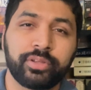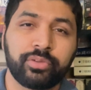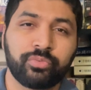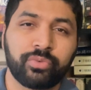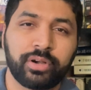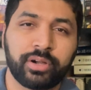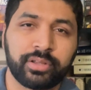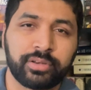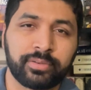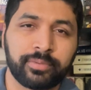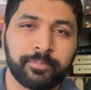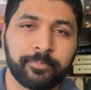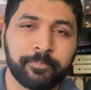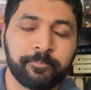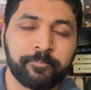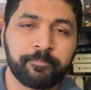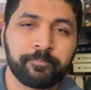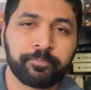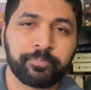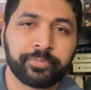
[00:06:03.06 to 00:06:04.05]
one
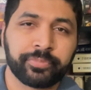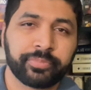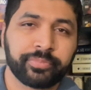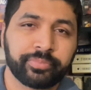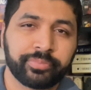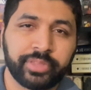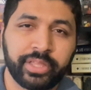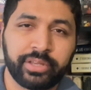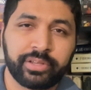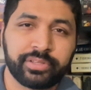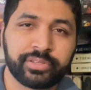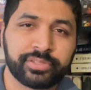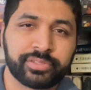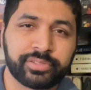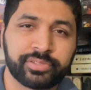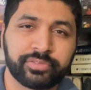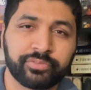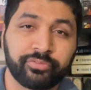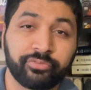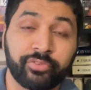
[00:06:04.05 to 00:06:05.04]
that
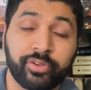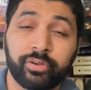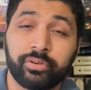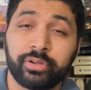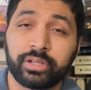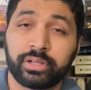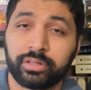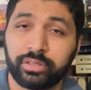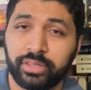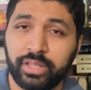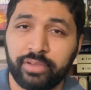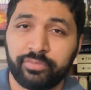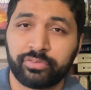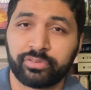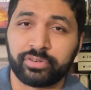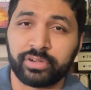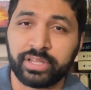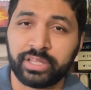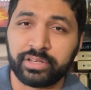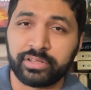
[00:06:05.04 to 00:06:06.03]
is very clever
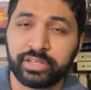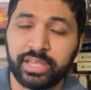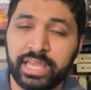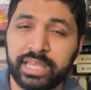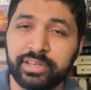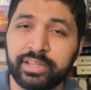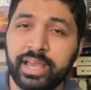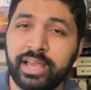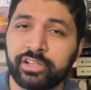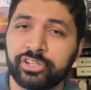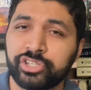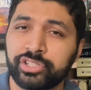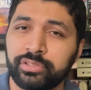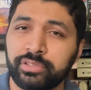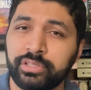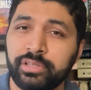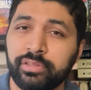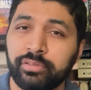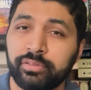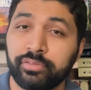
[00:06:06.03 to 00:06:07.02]
and
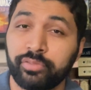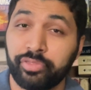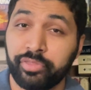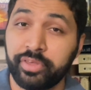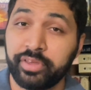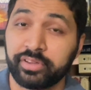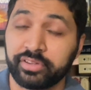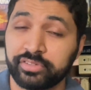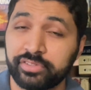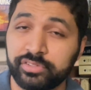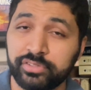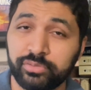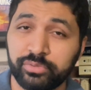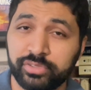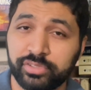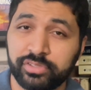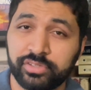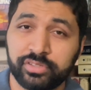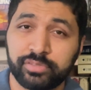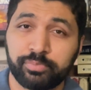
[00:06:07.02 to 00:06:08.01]
actually thinks,
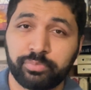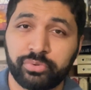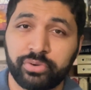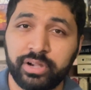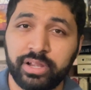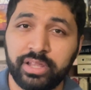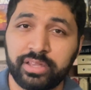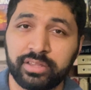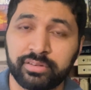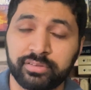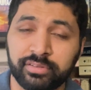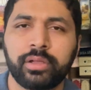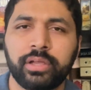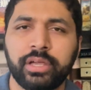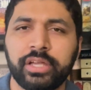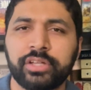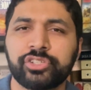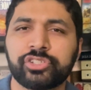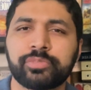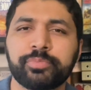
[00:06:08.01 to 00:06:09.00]
uses his brain,
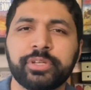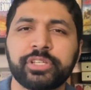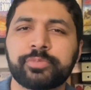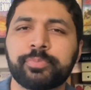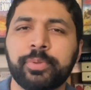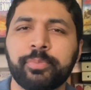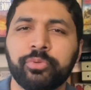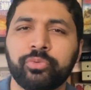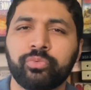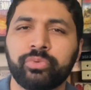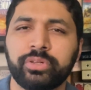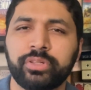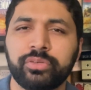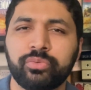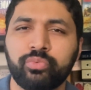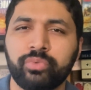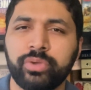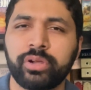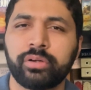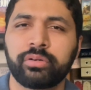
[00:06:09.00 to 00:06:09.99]
and just makes people really
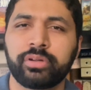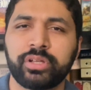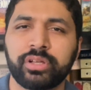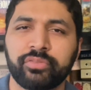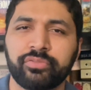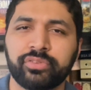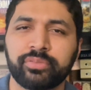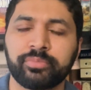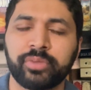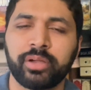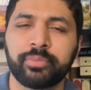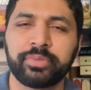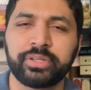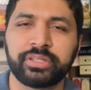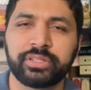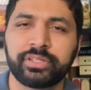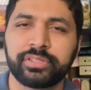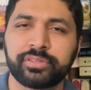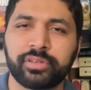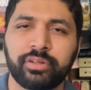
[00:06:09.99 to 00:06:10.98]
weary of him. I mean,
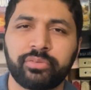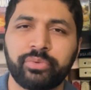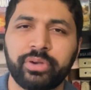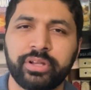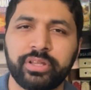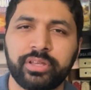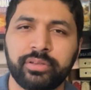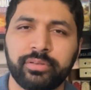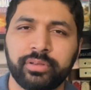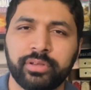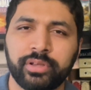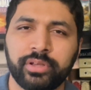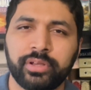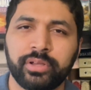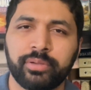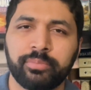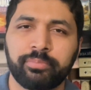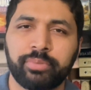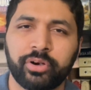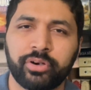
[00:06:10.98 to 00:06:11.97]
he's already
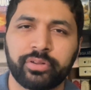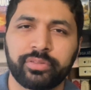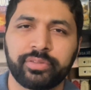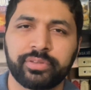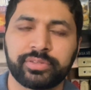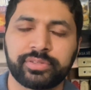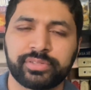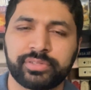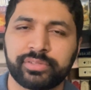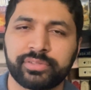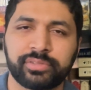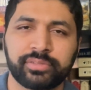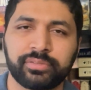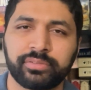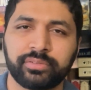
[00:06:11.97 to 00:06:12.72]
part of this